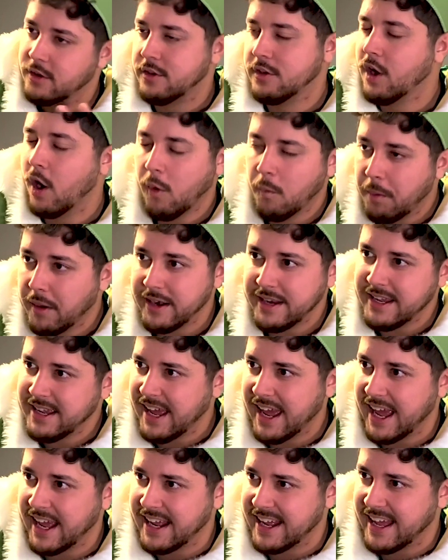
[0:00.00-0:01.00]

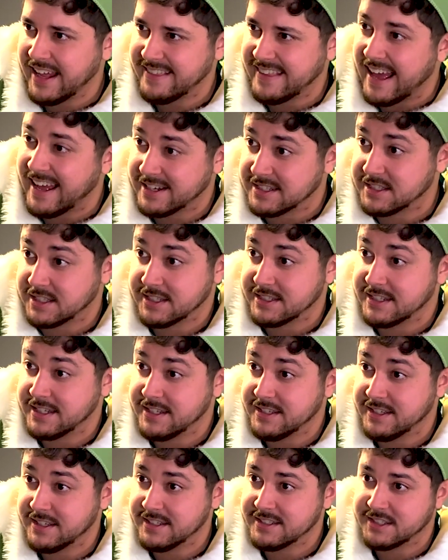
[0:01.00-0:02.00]
nobody that is
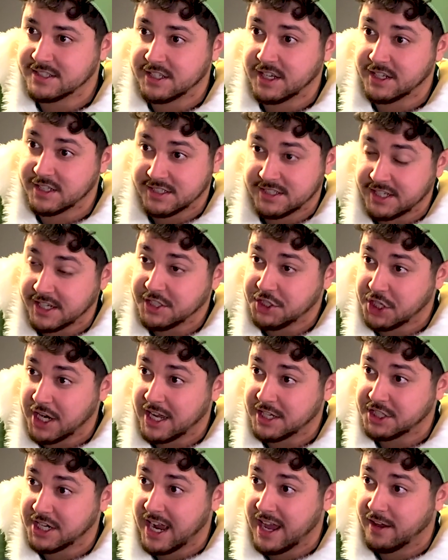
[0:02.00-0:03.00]
listening to this is going to sit
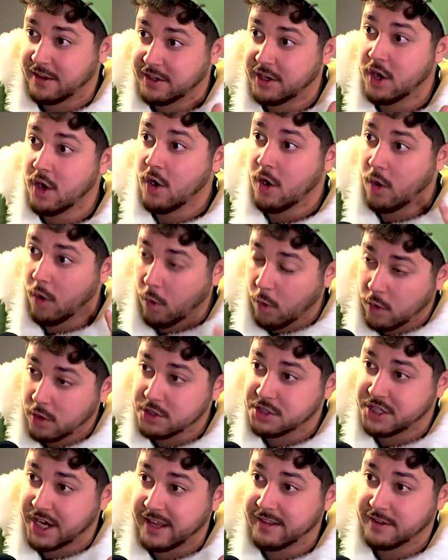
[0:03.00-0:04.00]
Josh Allen or
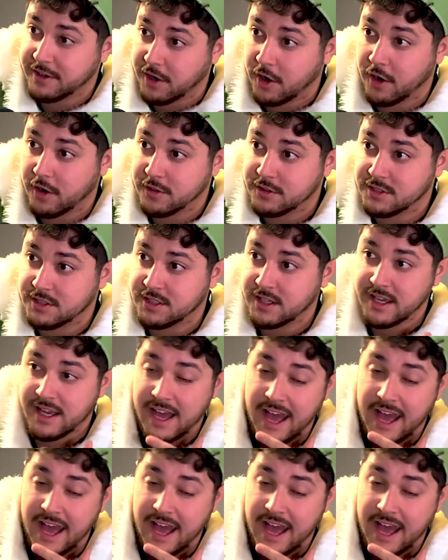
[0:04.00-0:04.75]
Jalen Hurts.